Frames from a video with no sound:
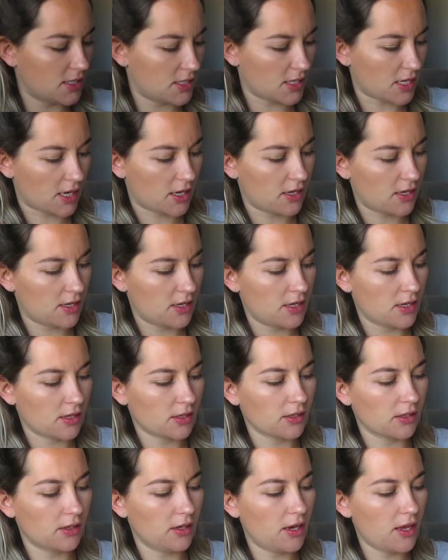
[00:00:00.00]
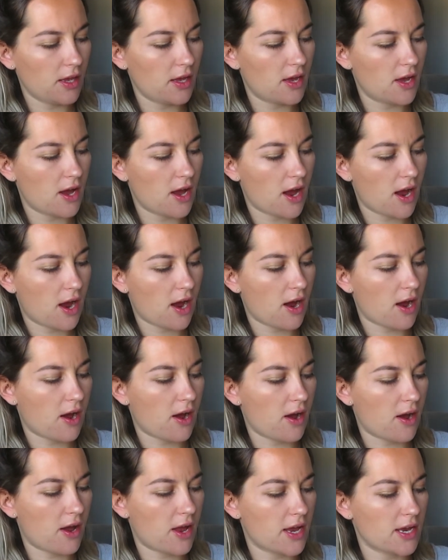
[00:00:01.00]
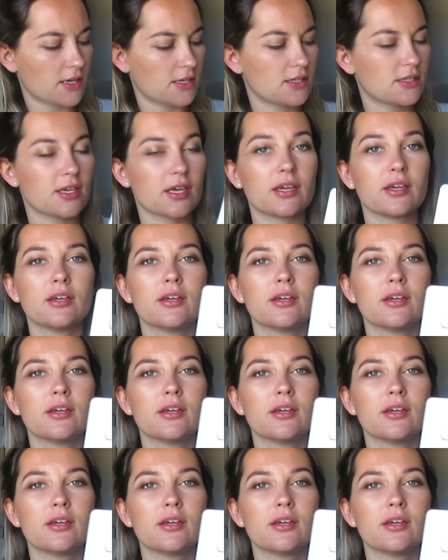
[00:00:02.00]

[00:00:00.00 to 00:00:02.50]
d. Gl, I, d.